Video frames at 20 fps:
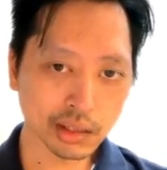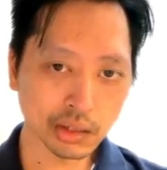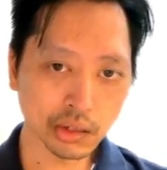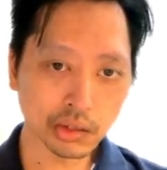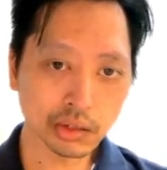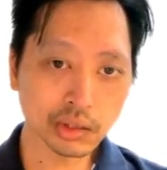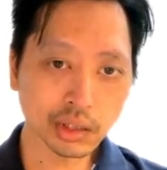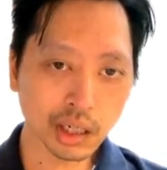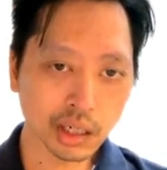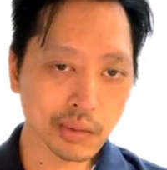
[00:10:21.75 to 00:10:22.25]
You know,
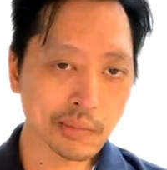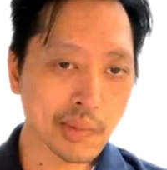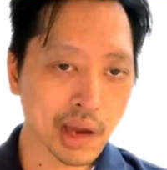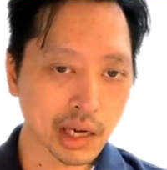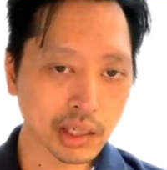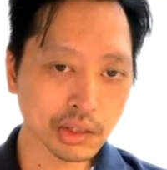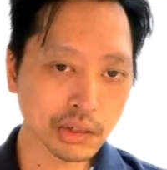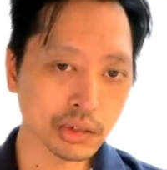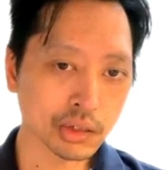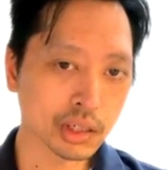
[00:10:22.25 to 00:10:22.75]
it's gonna
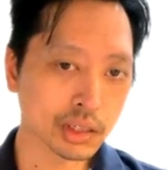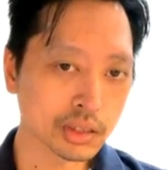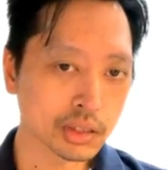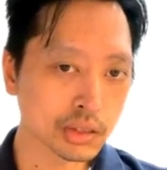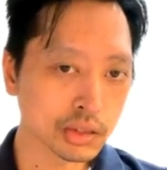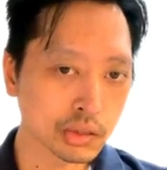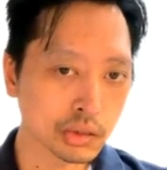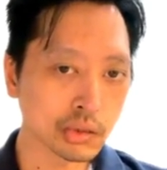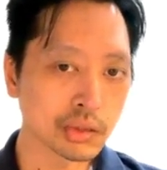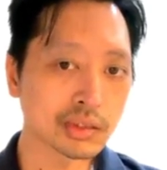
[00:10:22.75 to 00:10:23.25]
make sure the
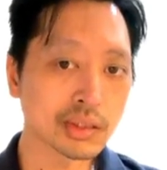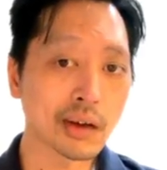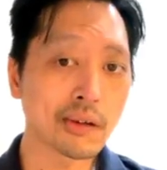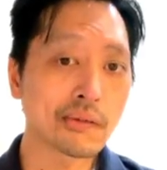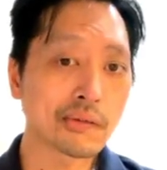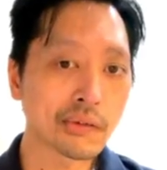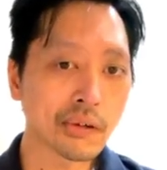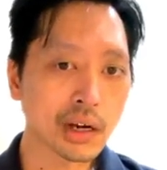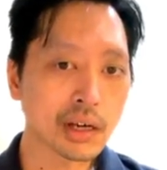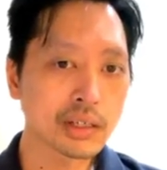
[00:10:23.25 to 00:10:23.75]
students have
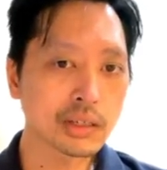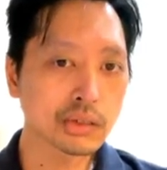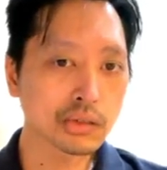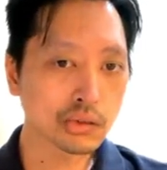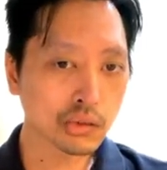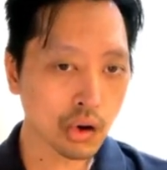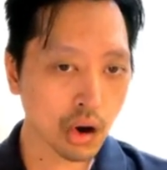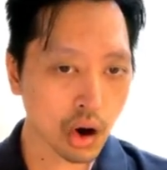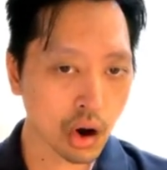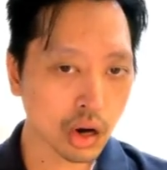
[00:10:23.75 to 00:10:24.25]
very
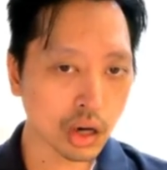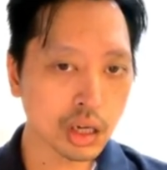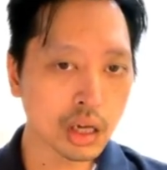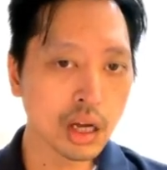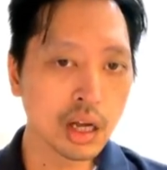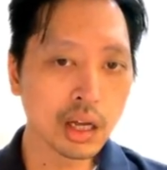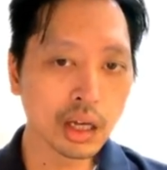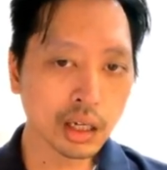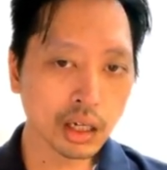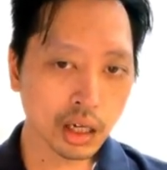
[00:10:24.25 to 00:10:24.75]
strong
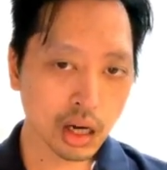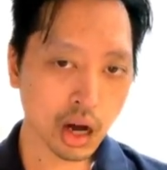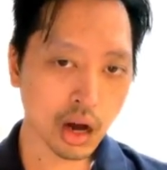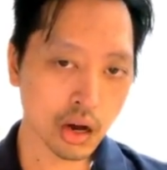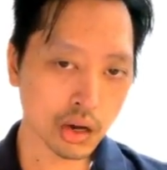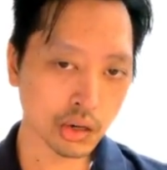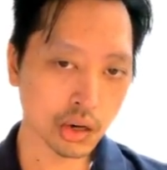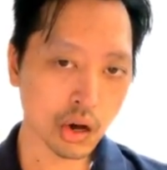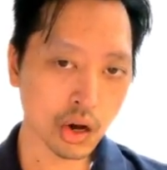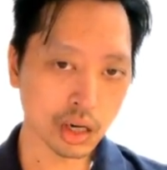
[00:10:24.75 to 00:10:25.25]

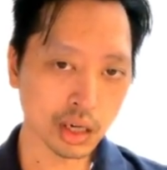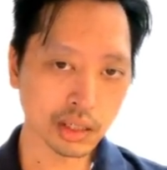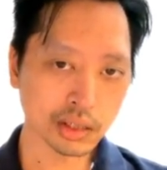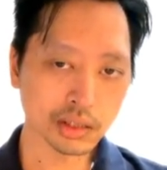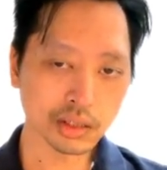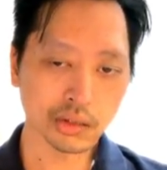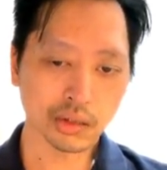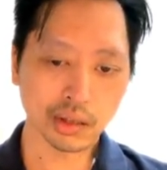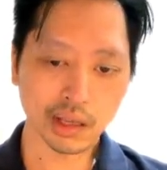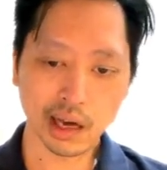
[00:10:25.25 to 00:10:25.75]
core knowledge
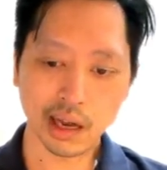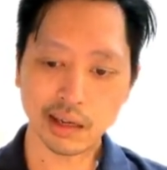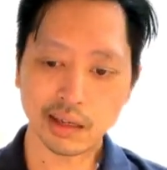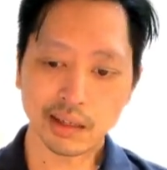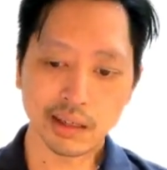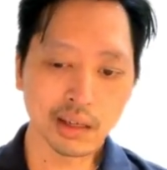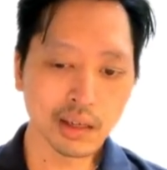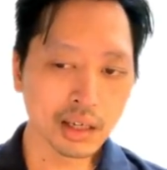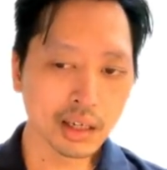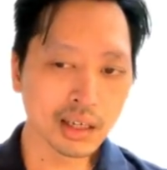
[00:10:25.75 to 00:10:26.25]
so that
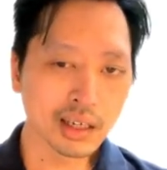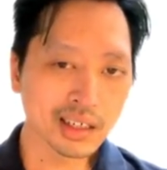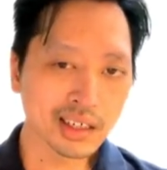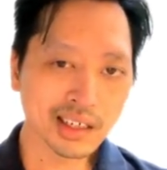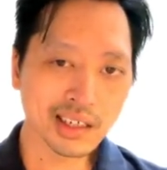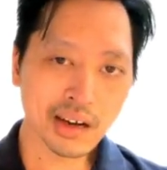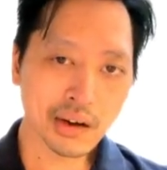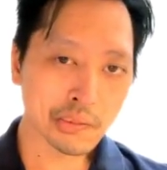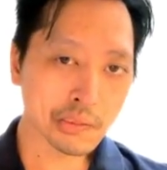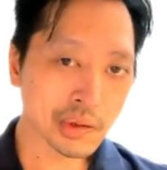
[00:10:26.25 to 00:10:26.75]
you
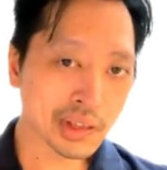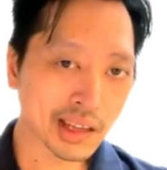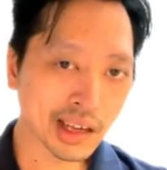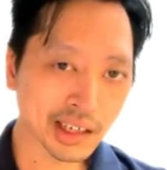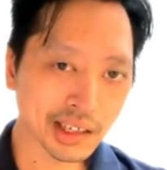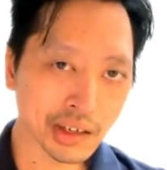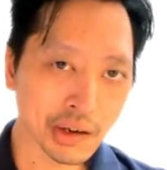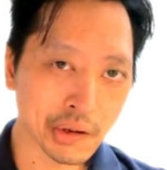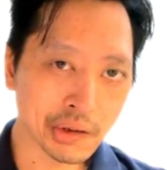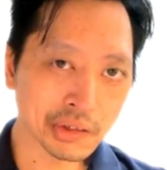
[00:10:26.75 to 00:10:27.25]
know when they
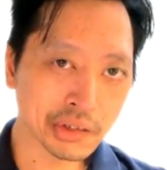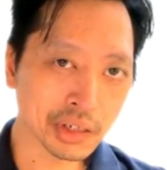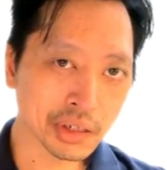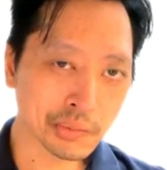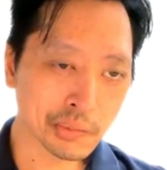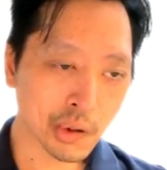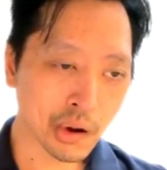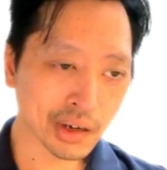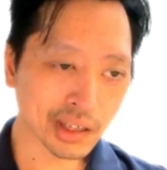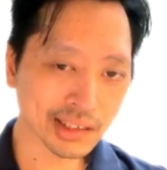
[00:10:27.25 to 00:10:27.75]
go into the
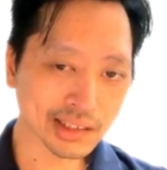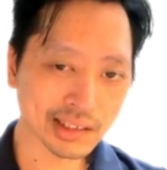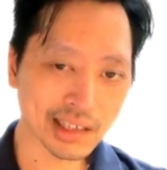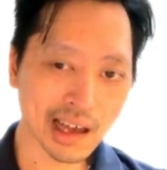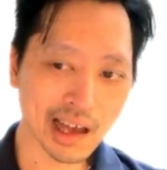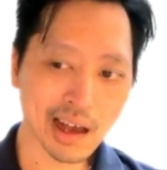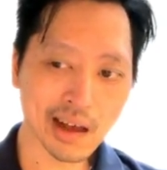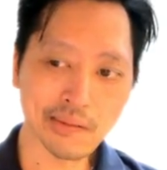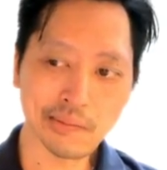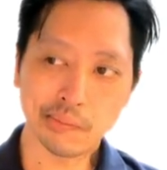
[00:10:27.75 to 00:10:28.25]
board
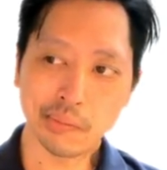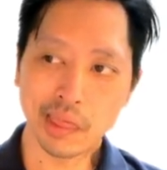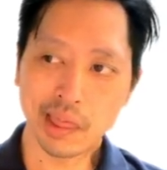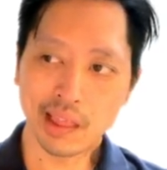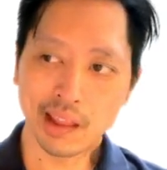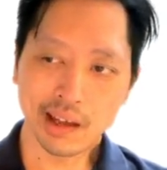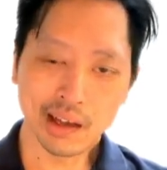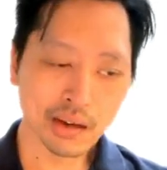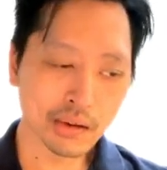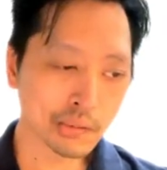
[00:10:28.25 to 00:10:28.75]
exam,
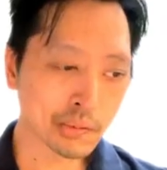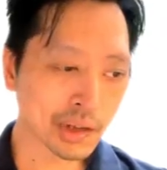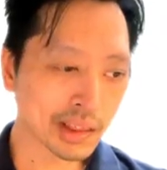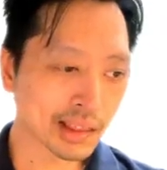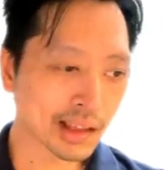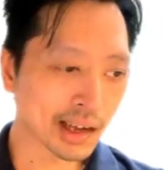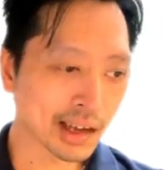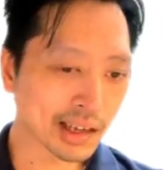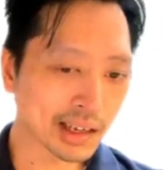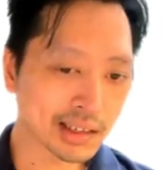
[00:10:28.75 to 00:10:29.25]
when
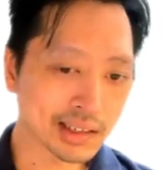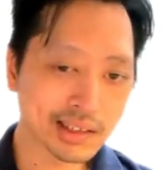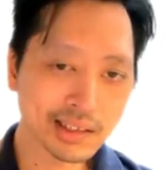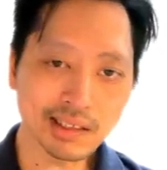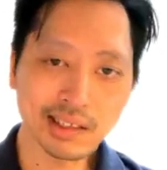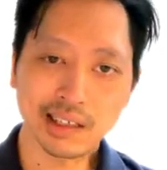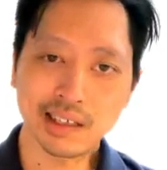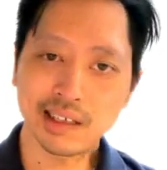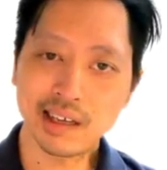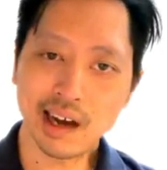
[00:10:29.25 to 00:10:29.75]
they
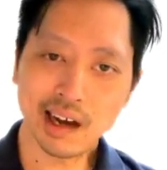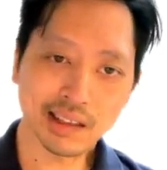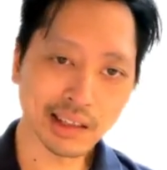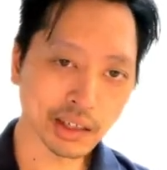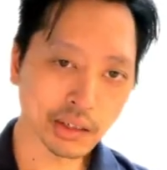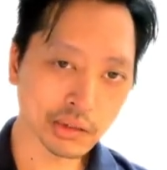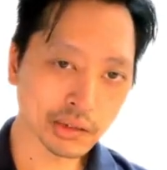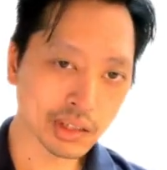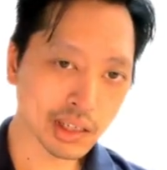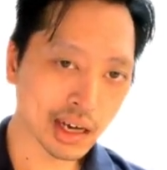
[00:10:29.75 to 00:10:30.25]
see other
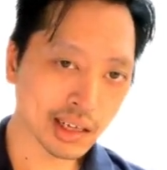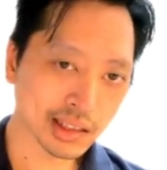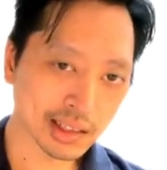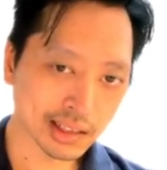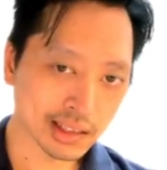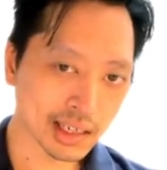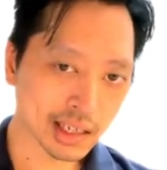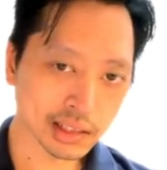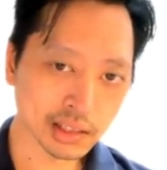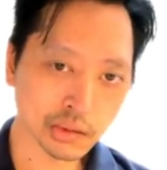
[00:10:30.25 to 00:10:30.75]
other
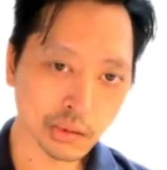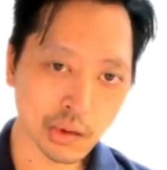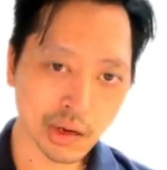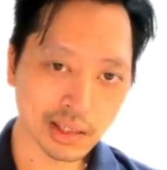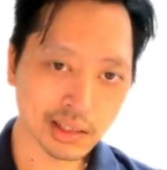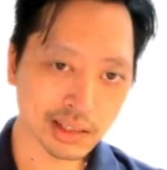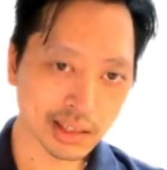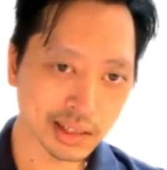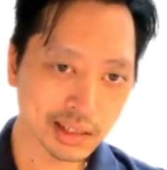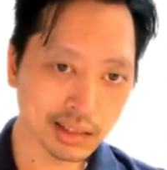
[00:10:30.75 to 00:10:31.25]
test
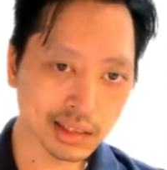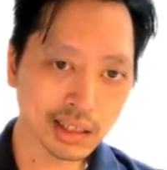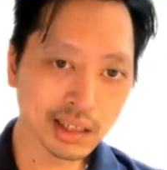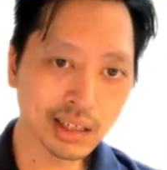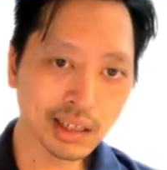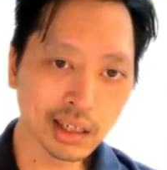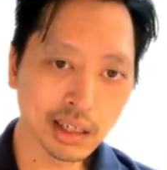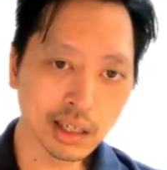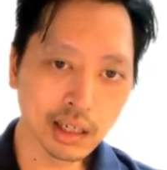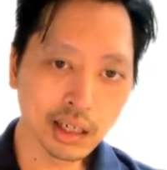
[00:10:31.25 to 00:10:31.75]
questions
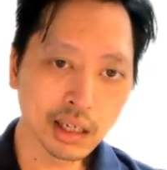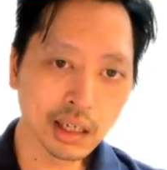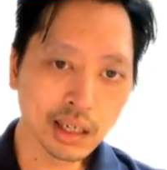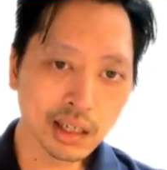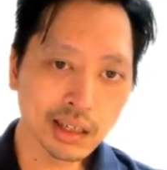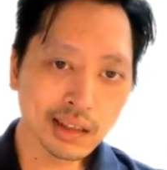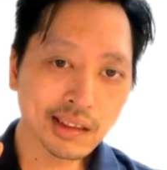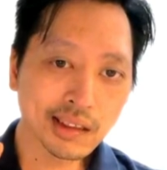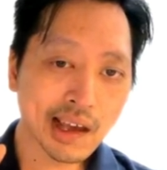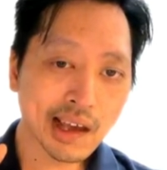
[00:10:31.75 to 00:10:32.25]

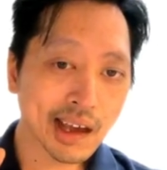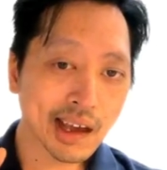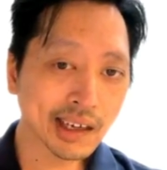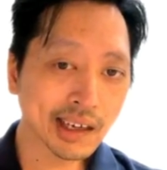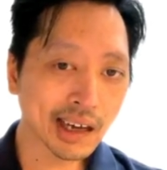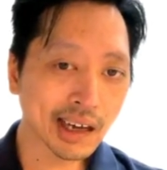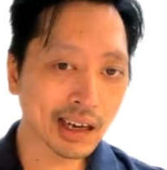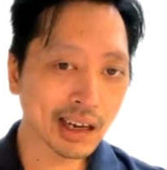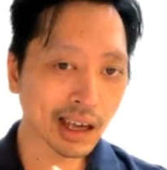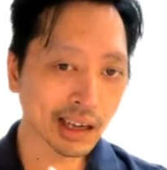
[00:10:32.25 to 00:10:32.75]
they
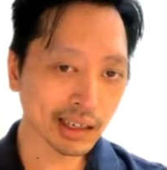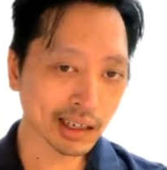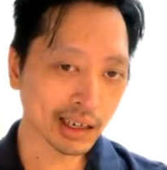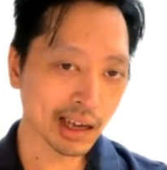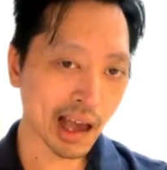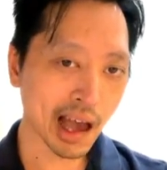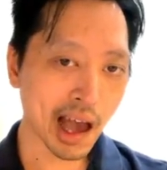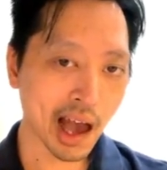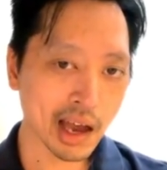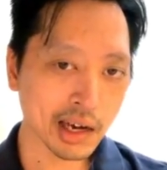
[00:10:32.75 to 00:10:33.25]
can
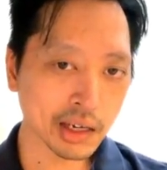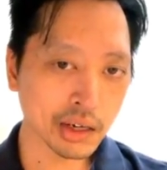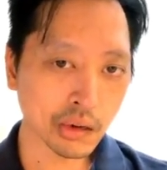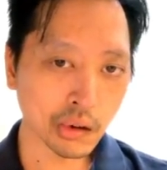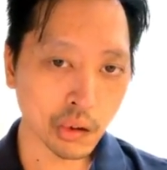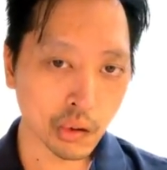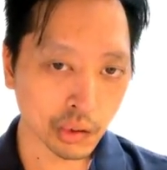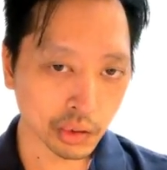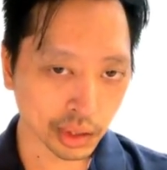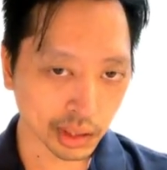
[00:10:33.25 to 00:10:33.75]
like handle
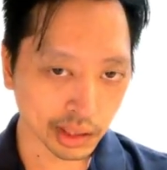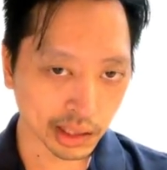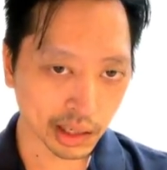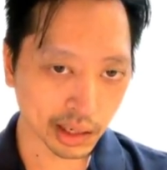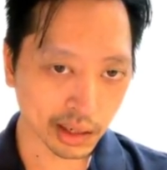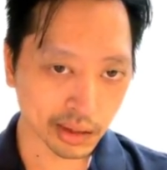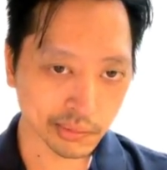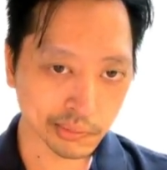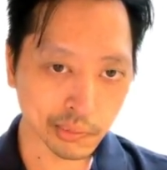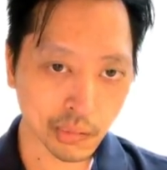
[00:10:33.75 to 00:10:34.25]
all the
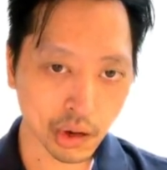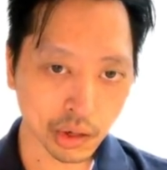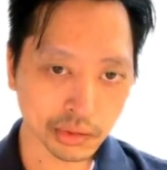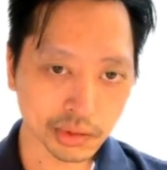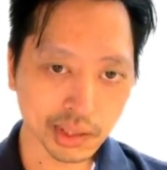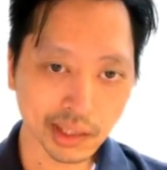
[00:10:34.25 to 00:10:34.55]
curveballs.